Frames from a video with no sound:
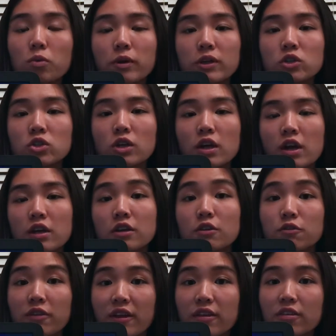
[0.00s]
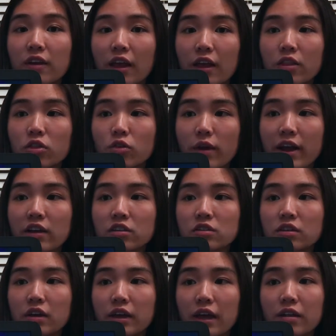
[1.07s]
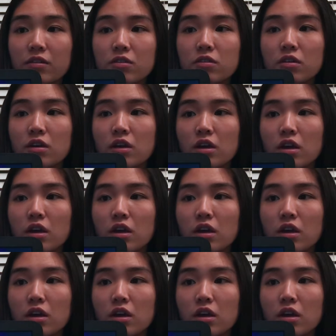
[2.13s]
which defends anthrax against